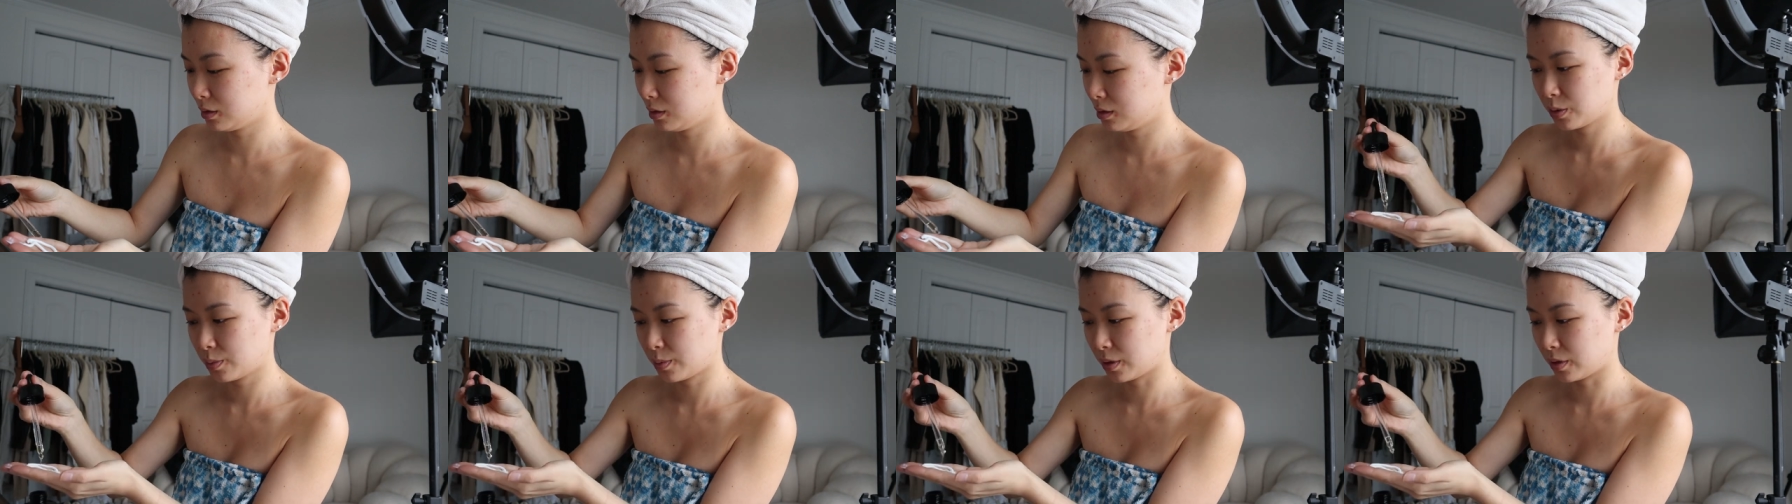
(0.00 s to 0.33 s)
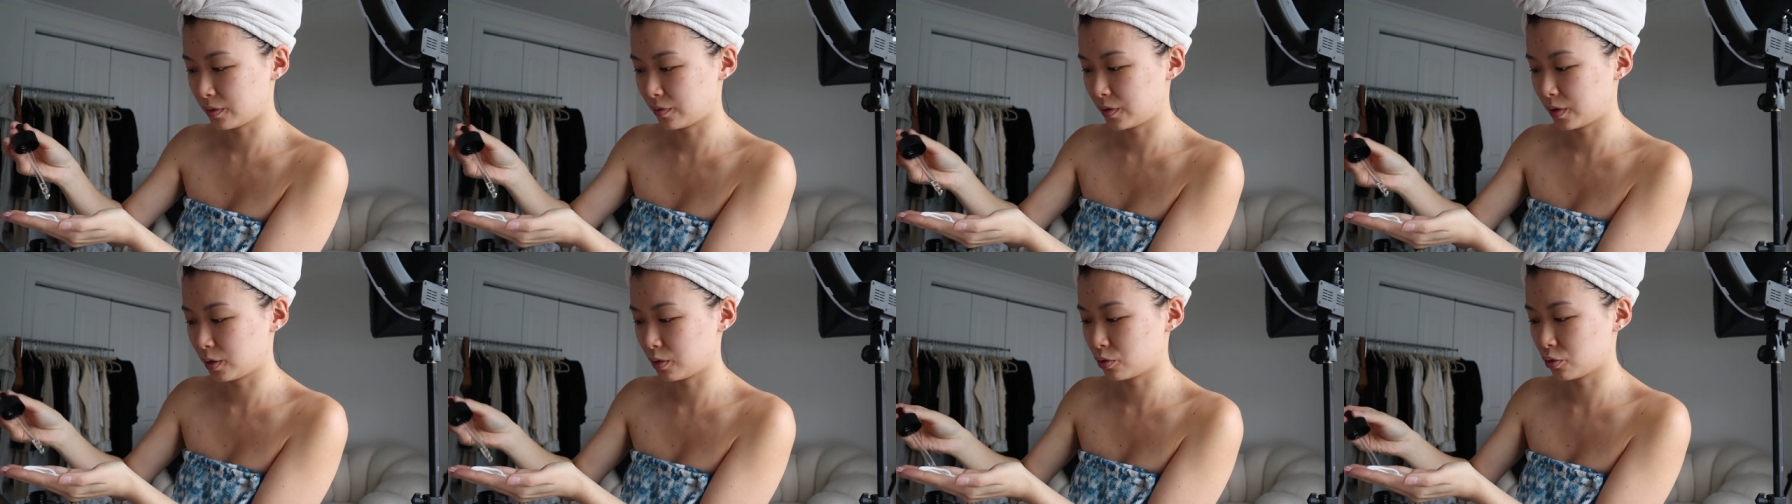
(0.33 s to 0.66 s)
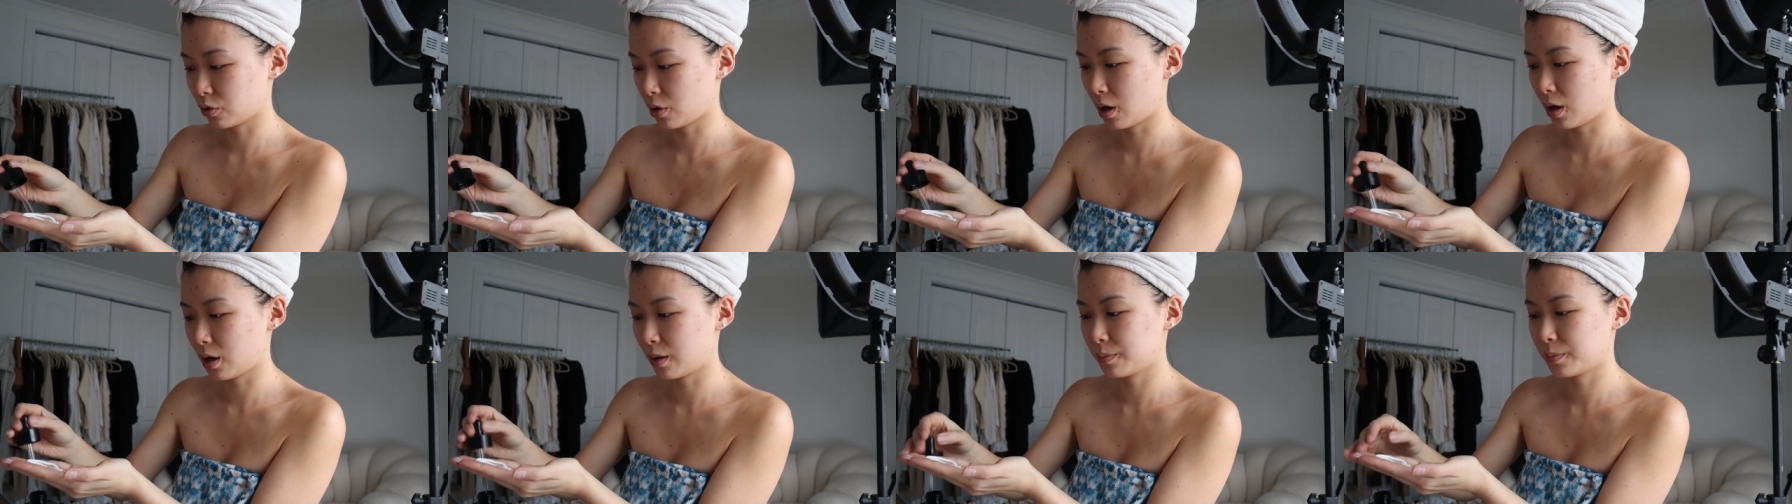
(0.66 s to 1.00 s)
Just put a few
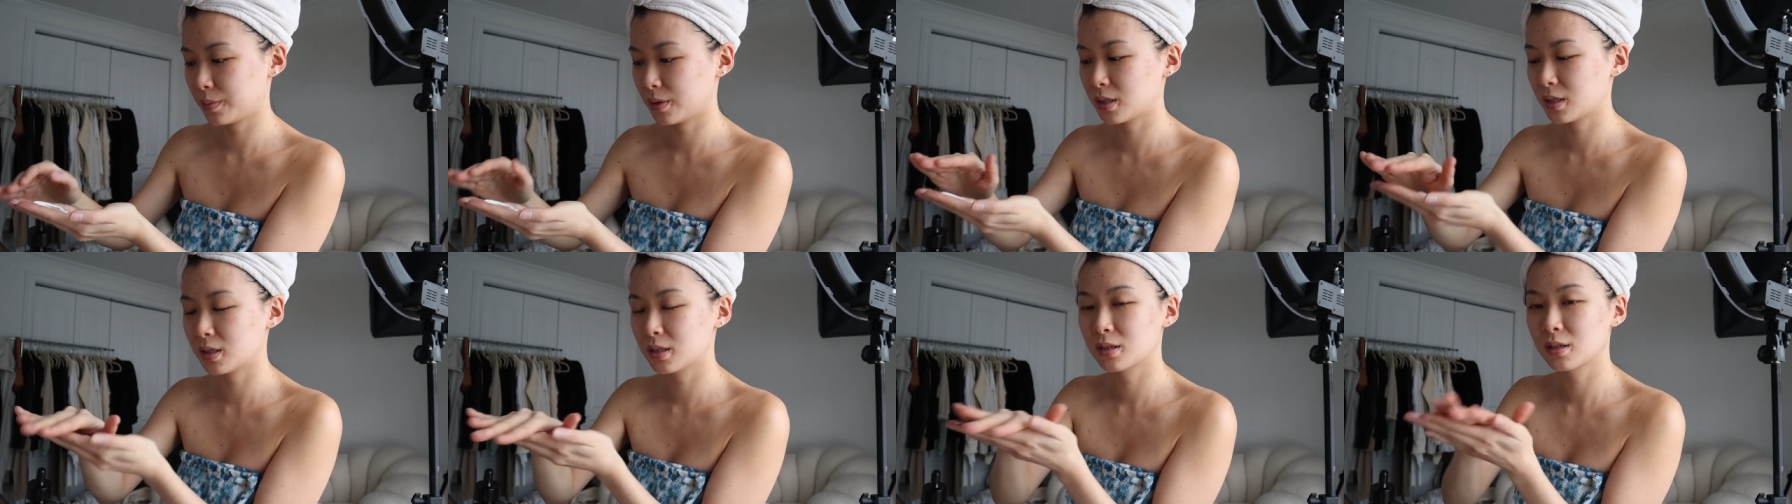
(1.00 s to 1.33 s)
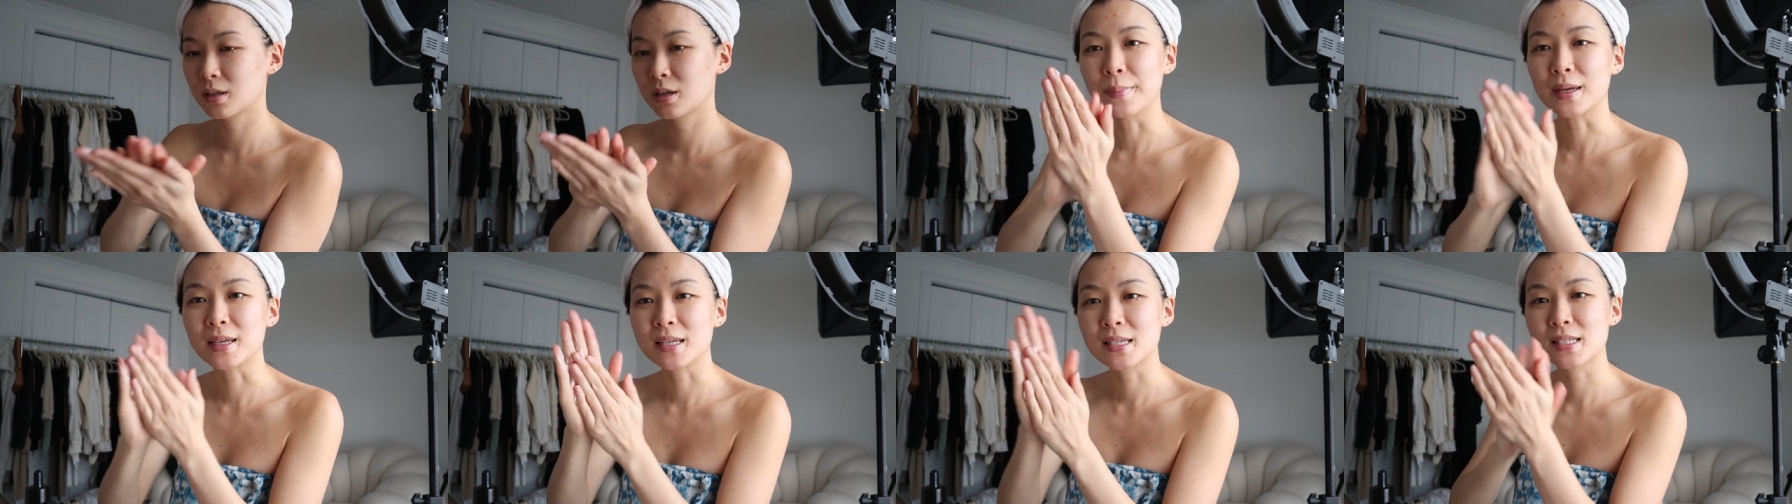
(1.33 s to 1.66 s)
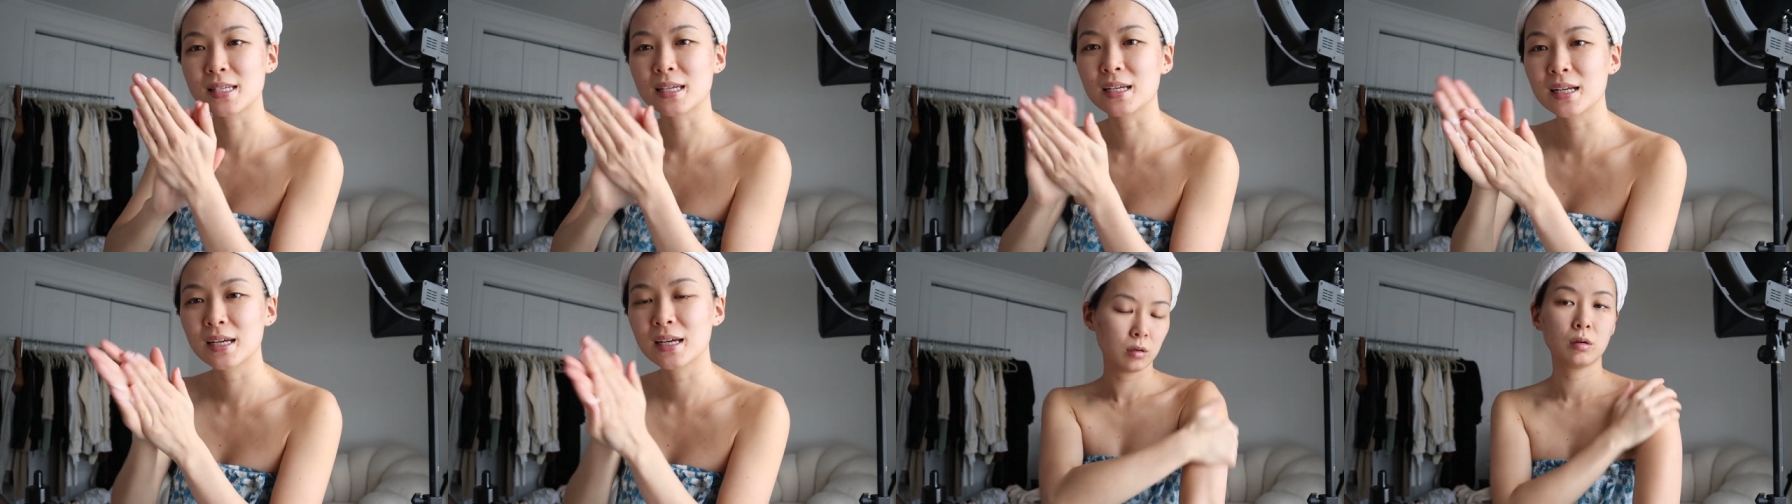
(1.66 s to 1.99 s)
drops
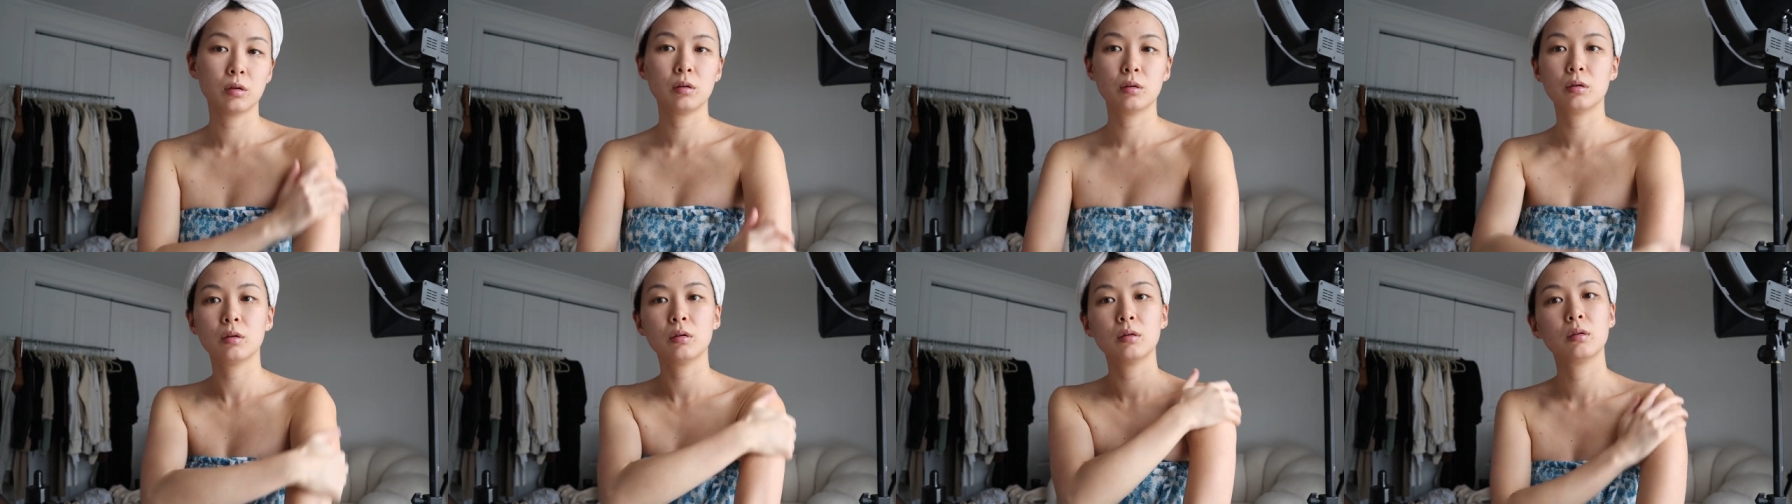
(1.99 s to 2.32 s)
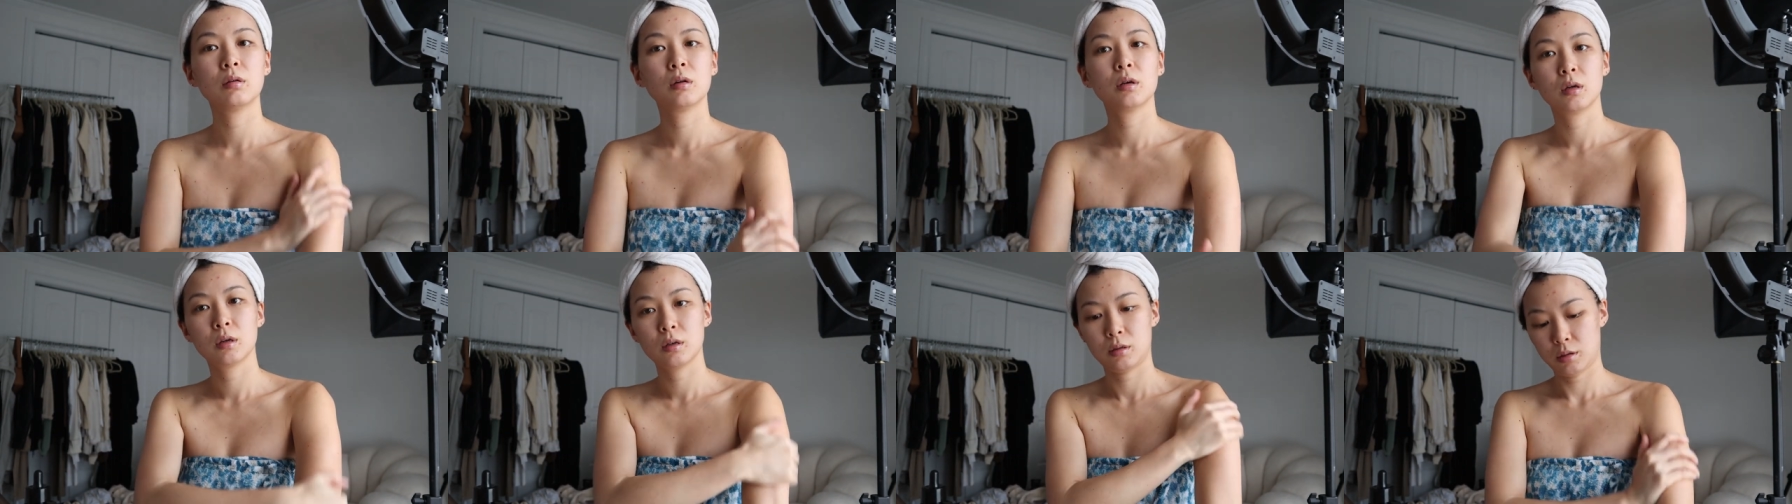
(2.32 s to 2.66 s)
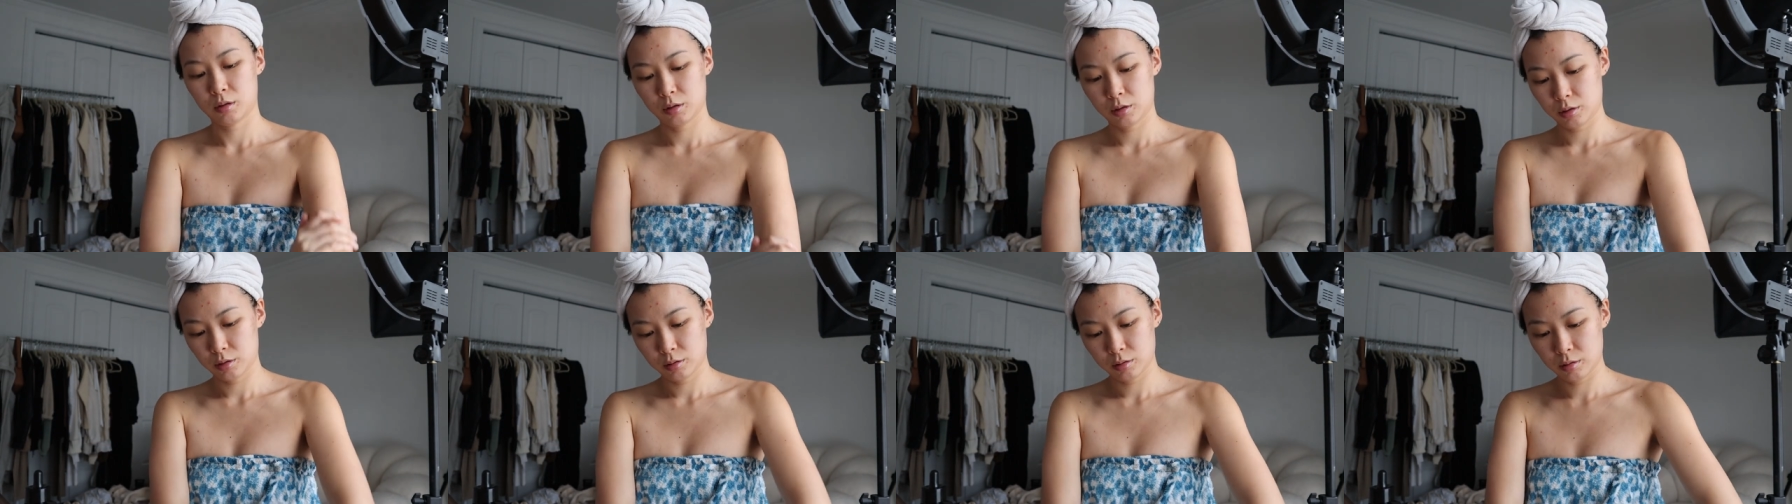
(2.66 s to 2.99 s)
mix it in and
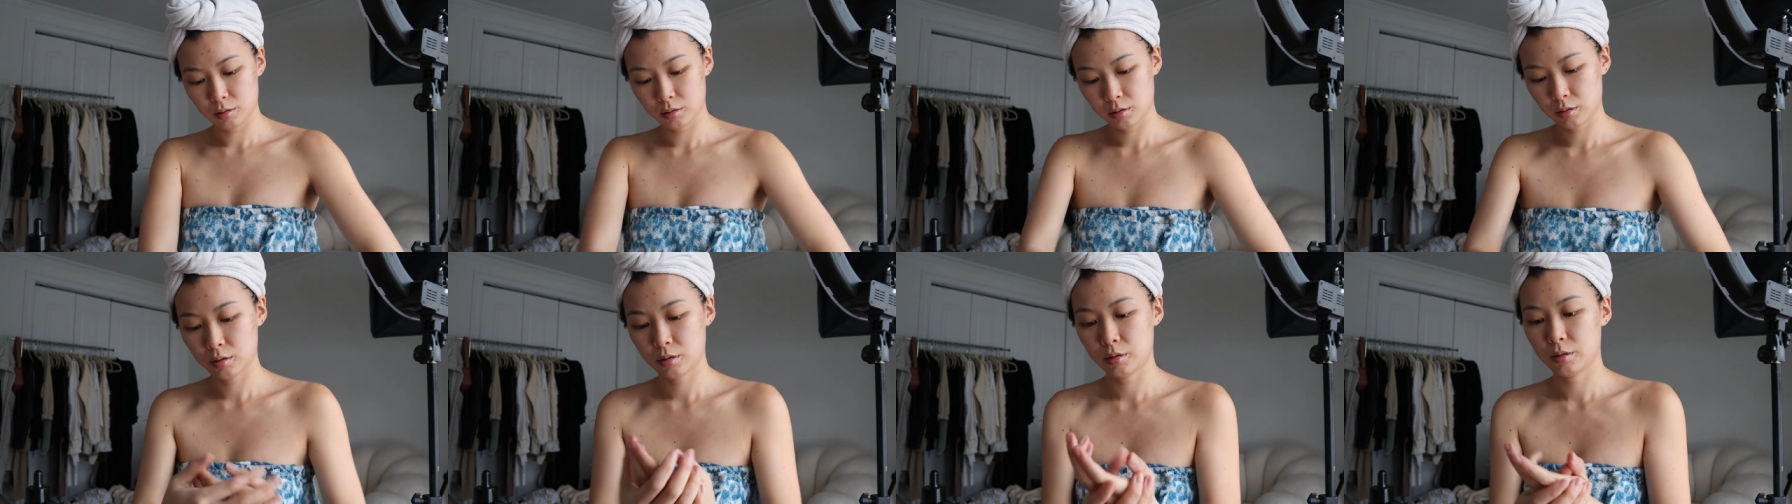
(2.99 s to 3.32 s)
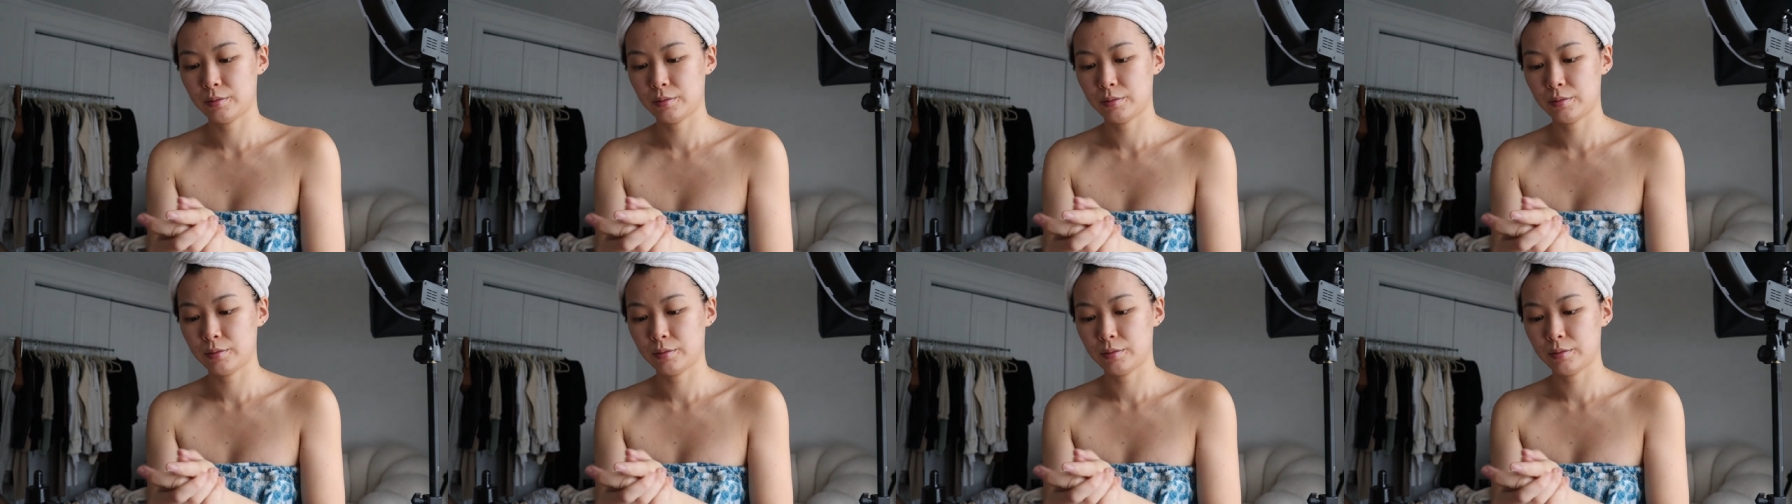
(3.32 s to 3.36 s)
then rub it